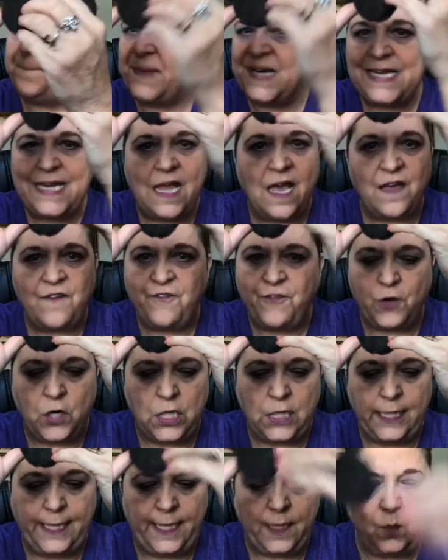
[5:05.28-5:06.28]
But not for
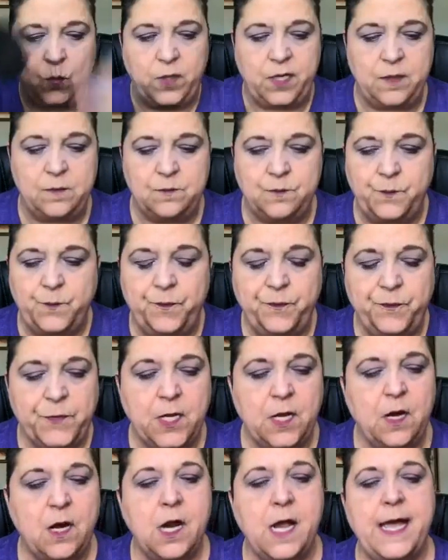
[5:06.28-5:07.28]
a liquid
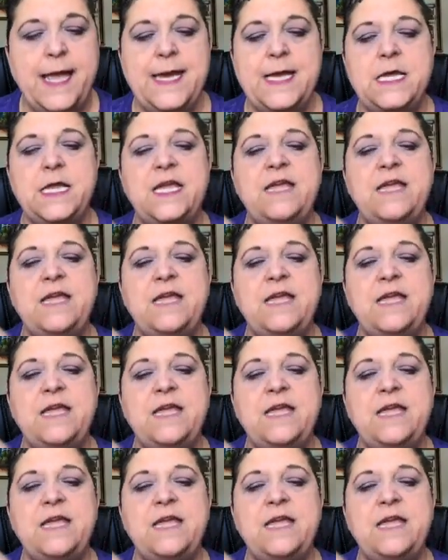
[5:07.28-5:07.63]
all right?